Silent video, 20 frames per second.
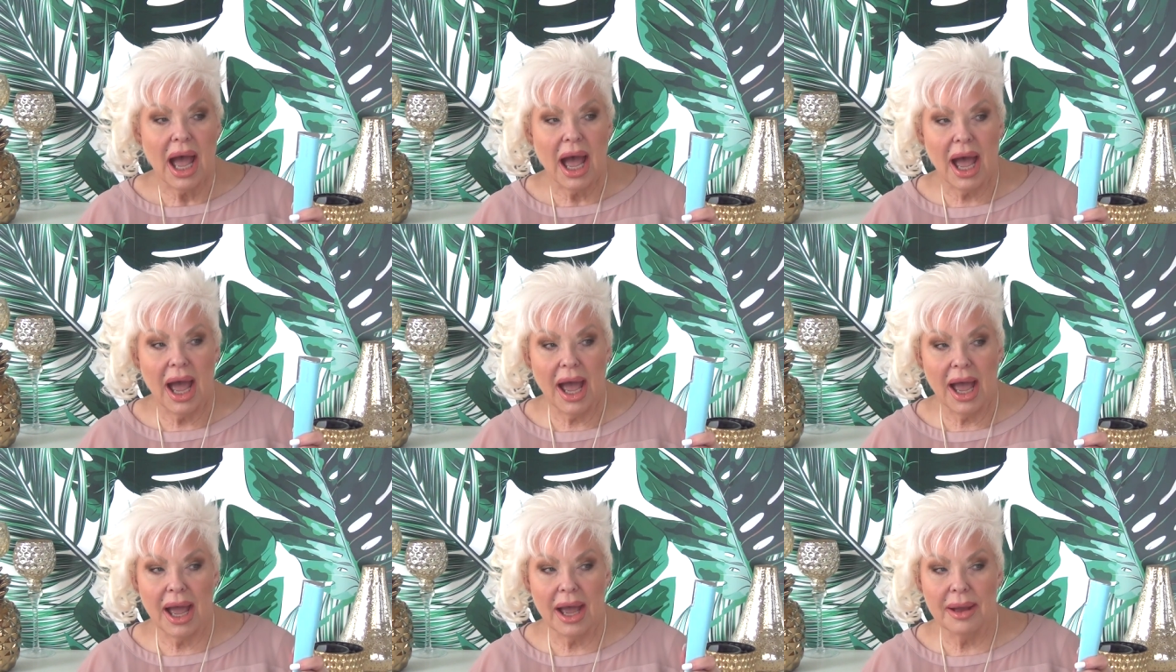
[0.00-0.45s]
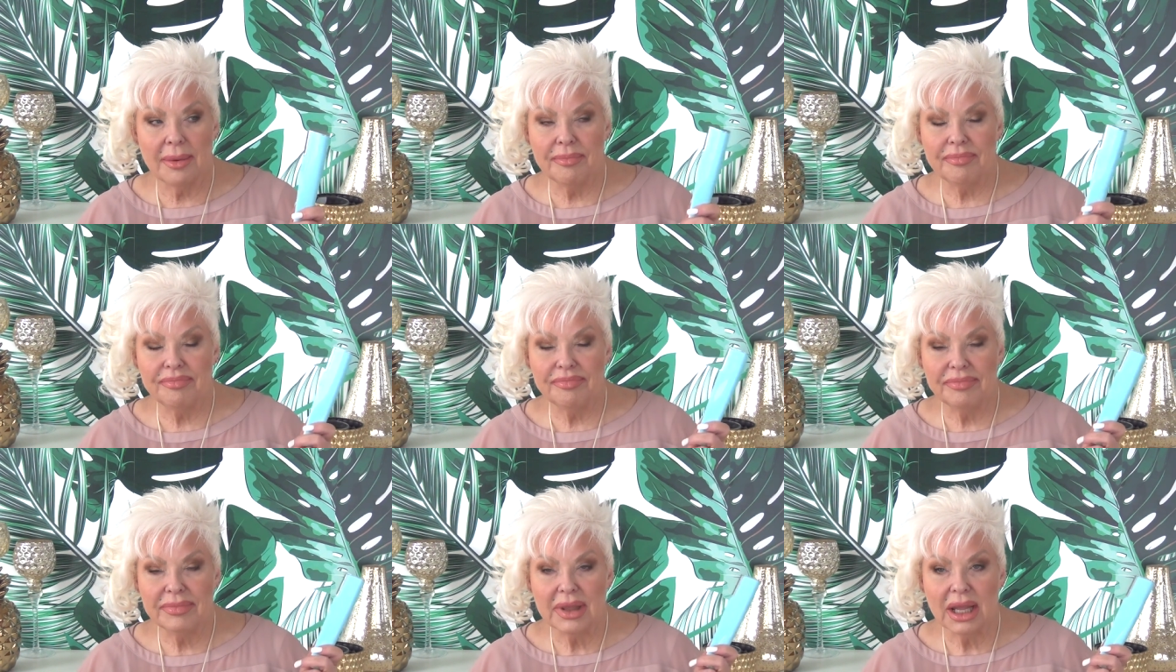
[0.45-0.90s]

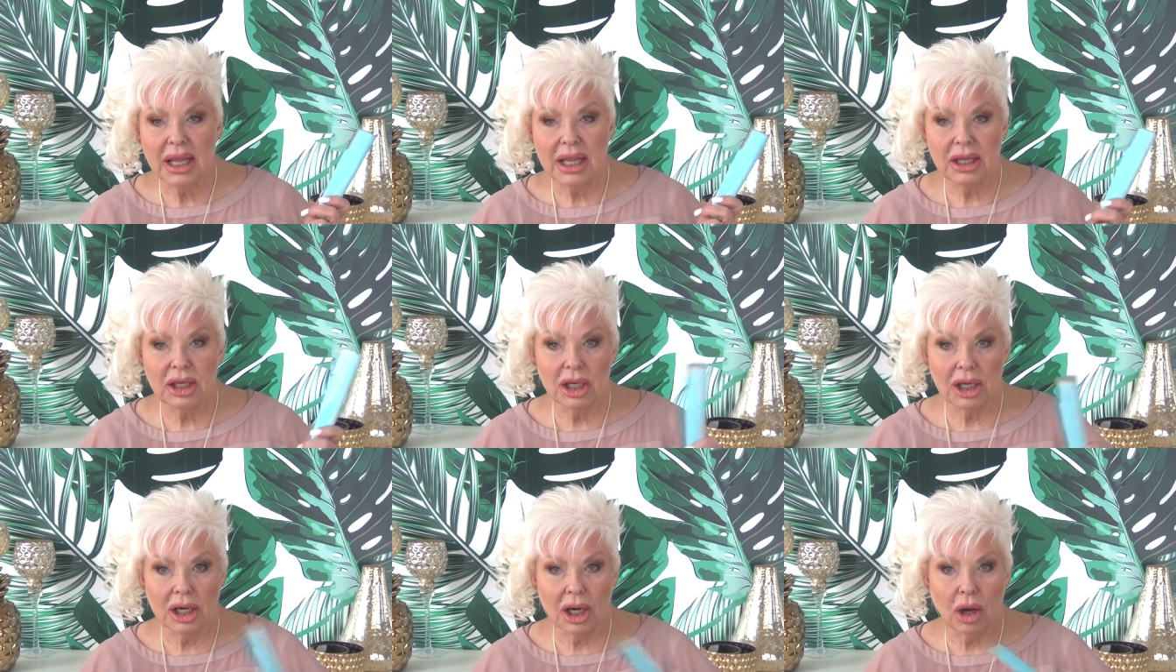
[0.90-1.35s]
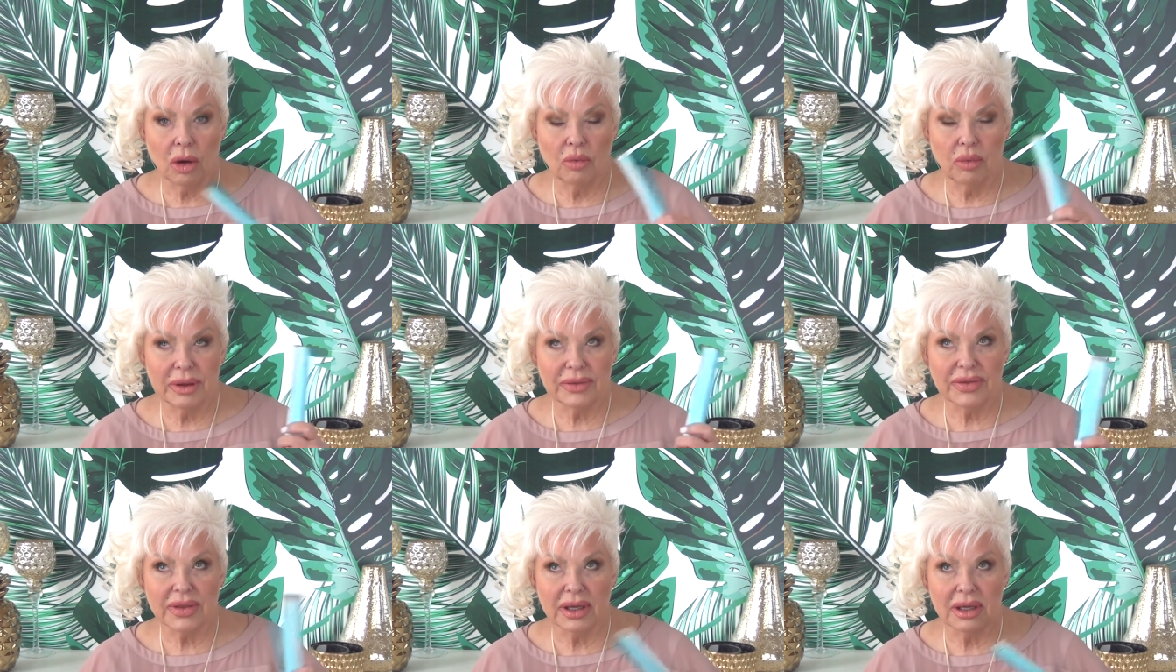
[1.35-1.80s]
Um, you know,
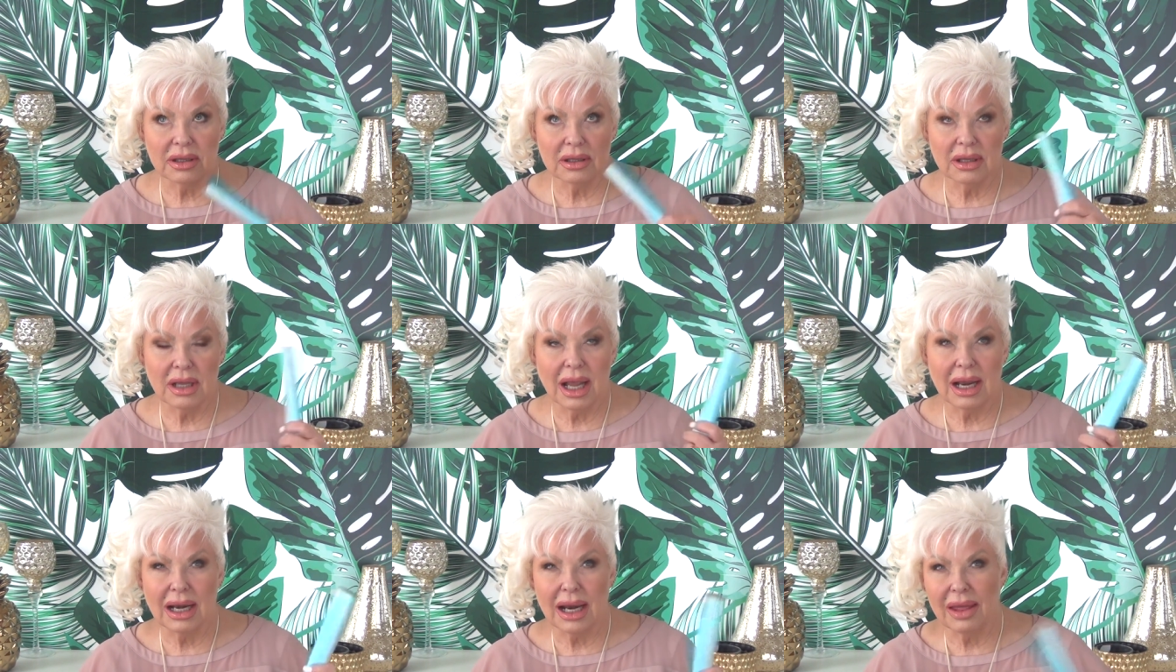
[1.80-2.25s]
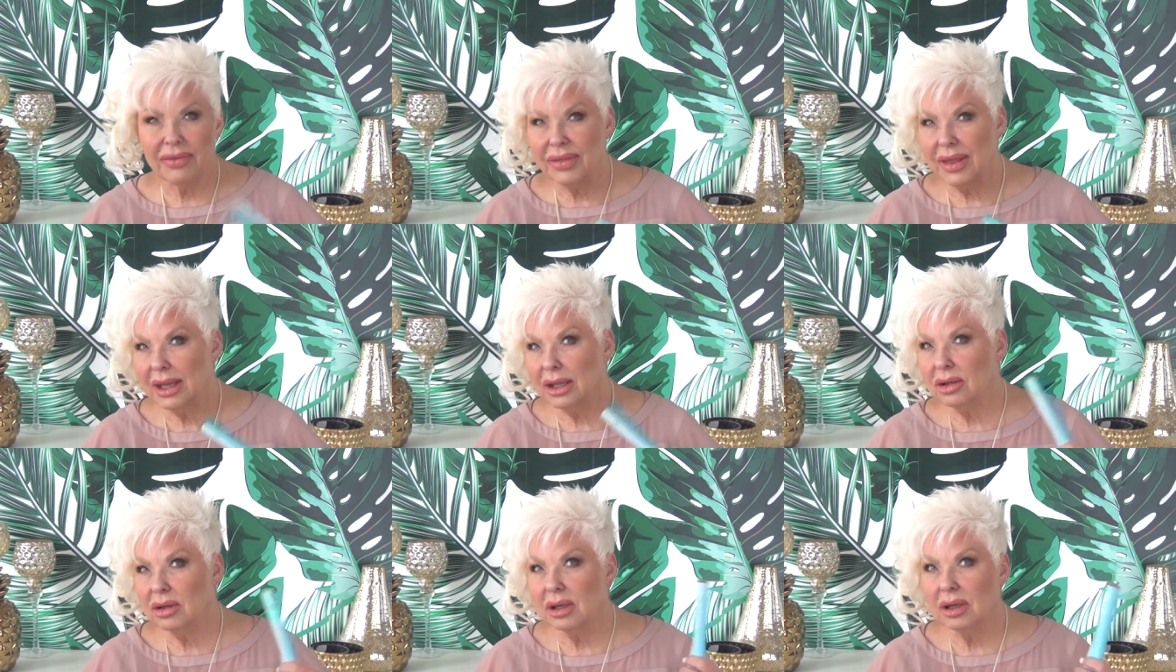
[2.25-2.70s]
with a, and I
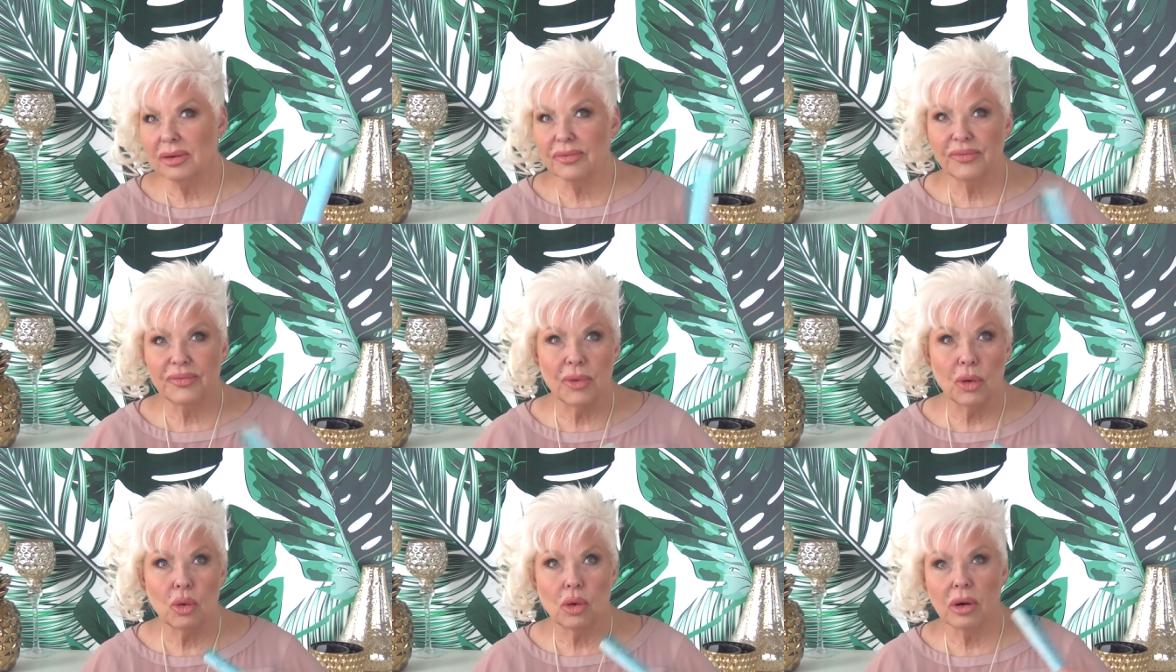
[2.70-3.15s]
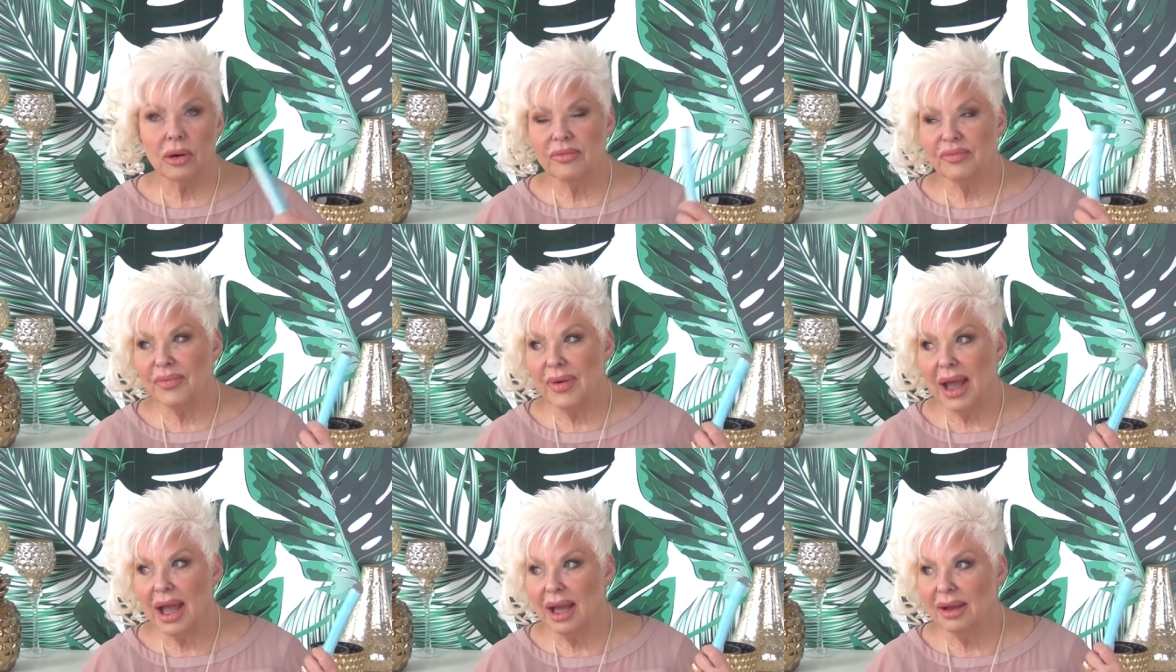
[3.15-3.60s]
think you get four or
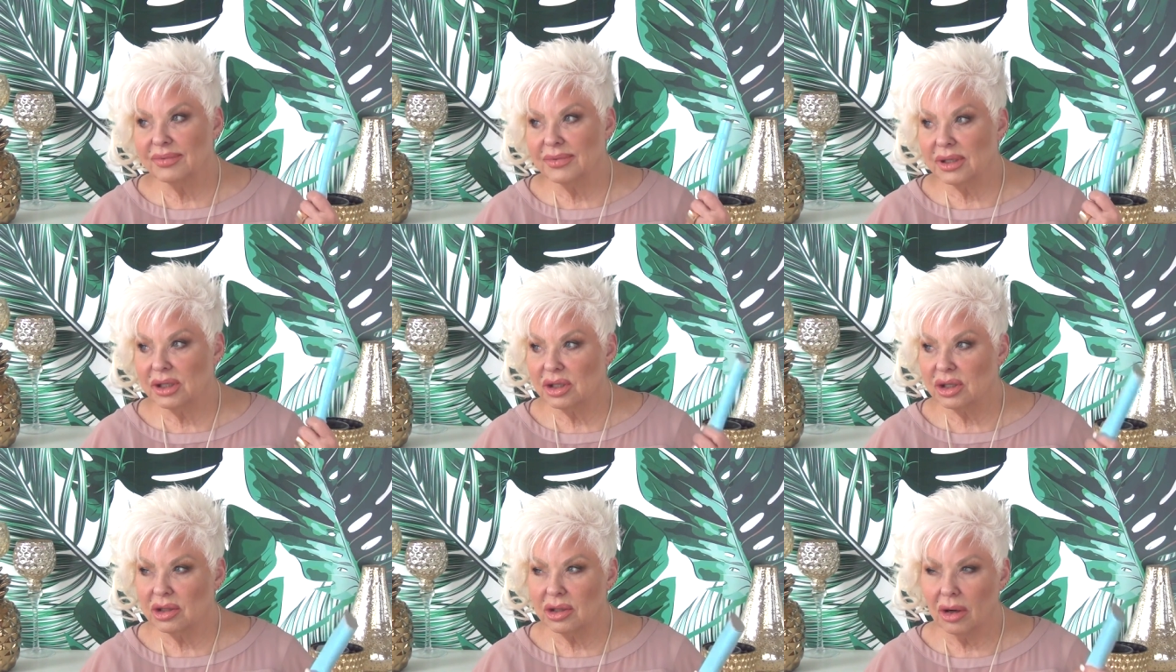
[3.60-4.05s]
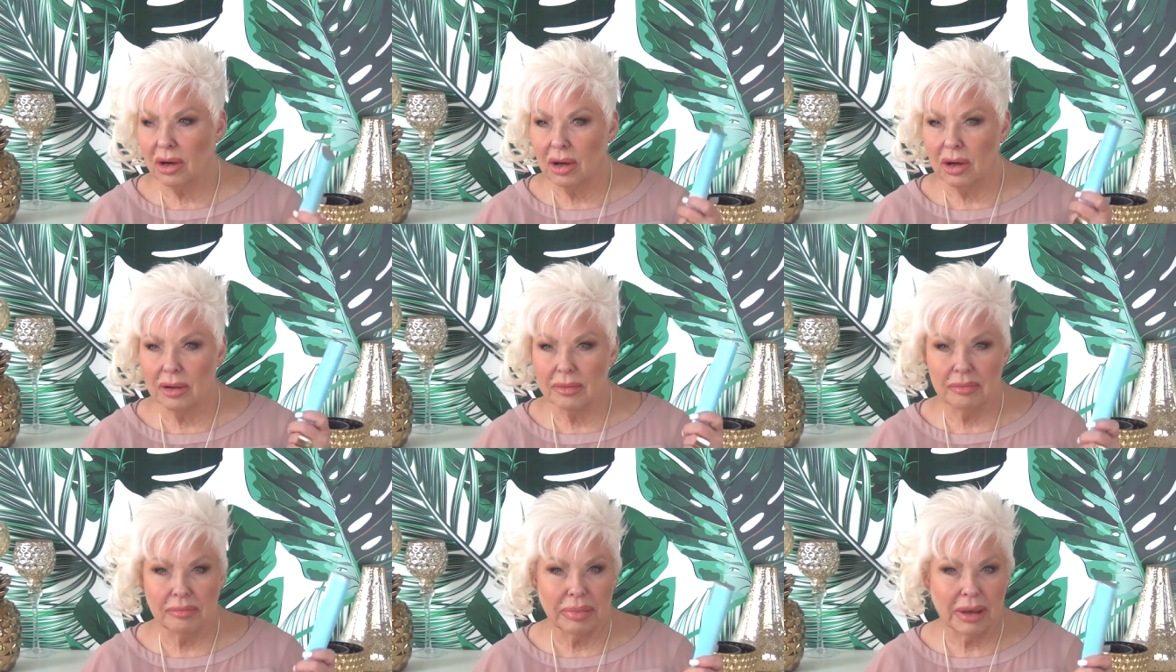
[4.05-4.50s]
five to
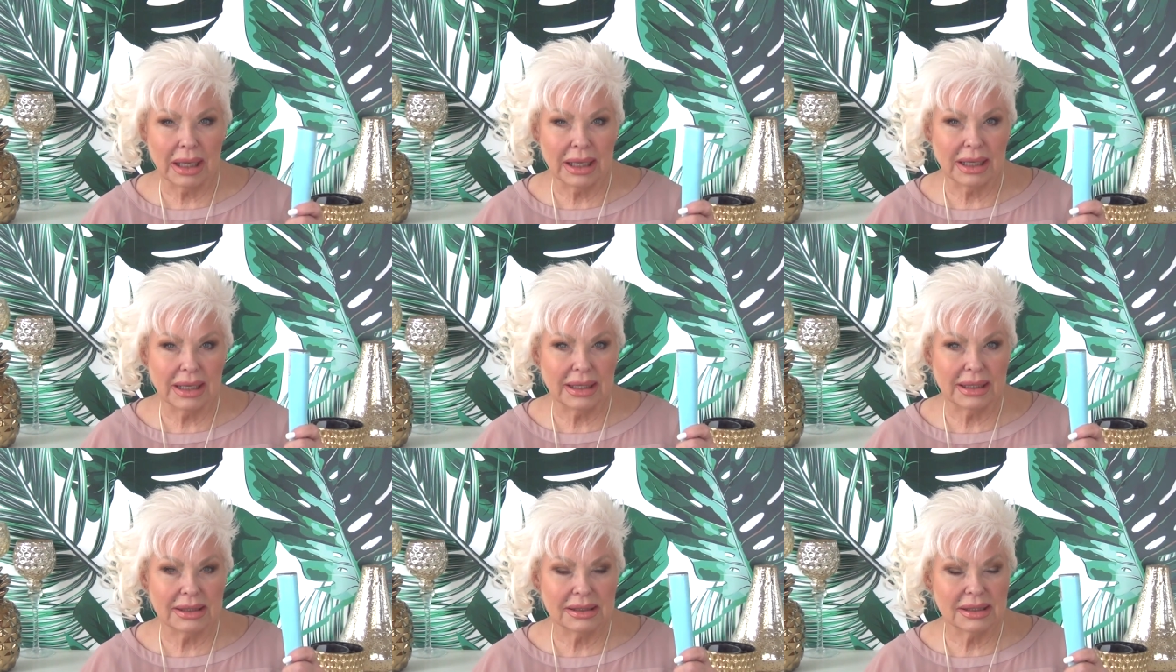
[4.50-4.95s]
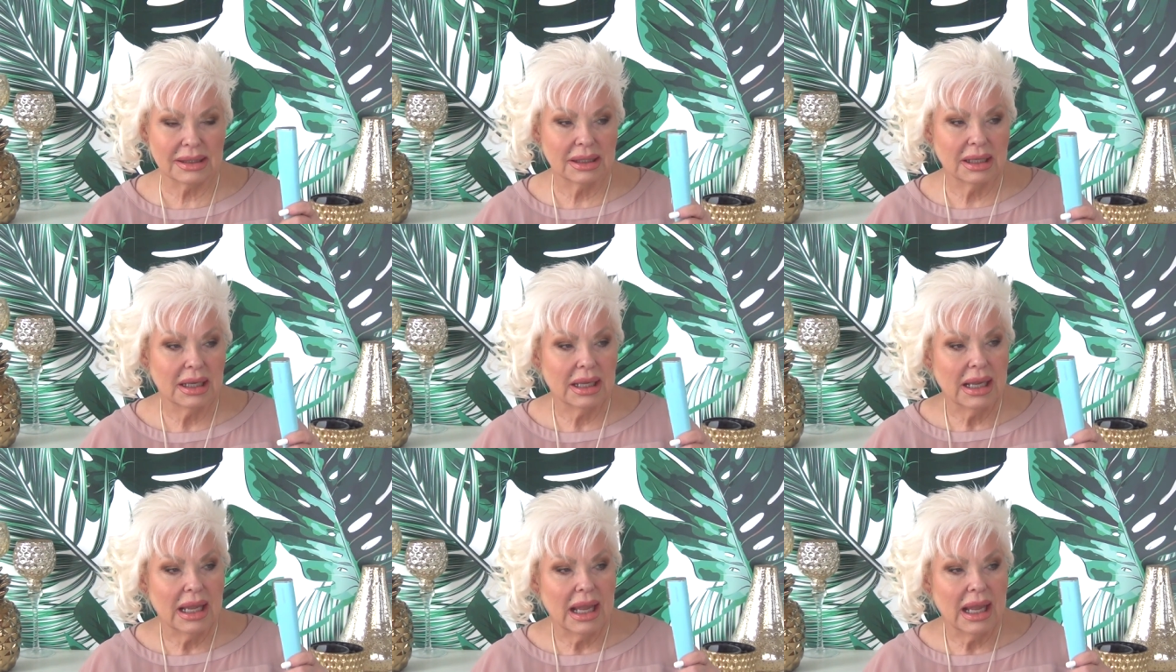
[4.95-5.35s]
start blades,